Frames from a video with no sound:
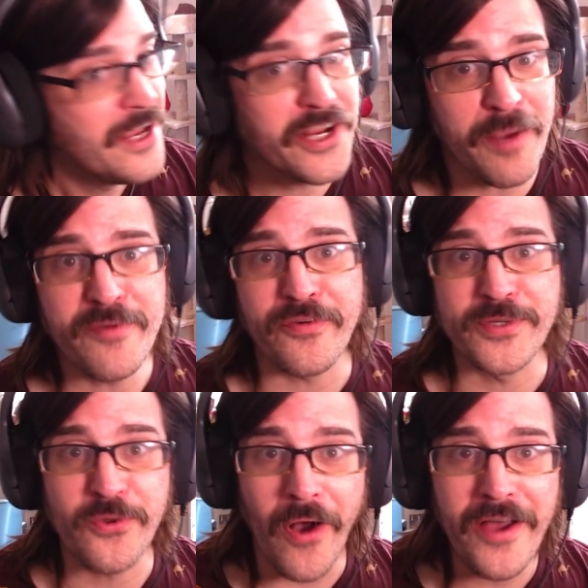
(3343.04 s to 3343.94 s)
coming from
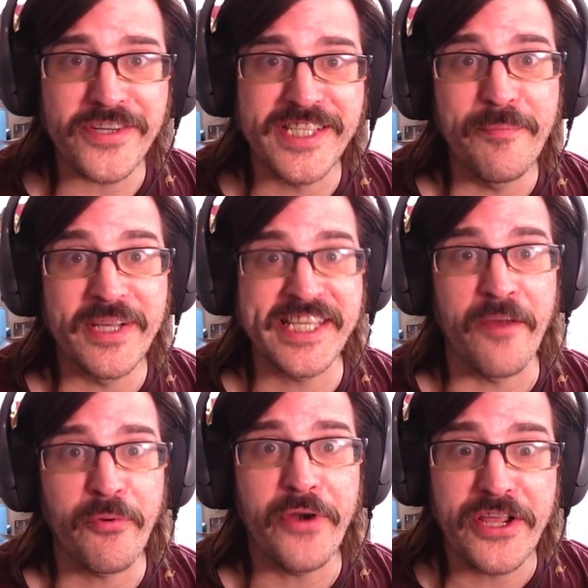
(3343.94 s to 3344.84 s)
Squadrons, that must
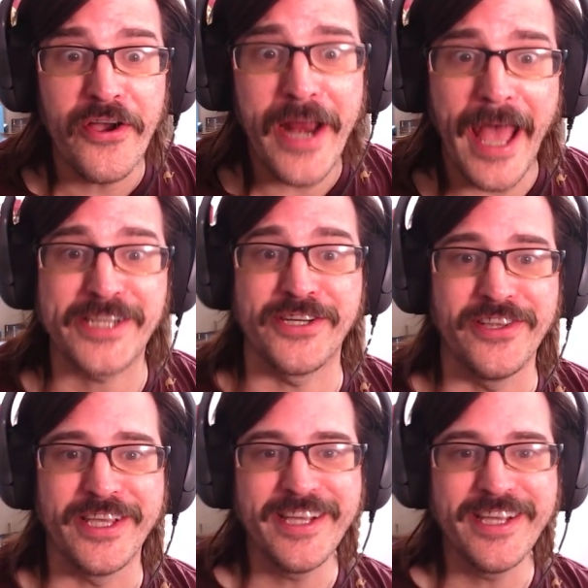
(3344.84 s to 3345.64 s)
sound pretty good, actually.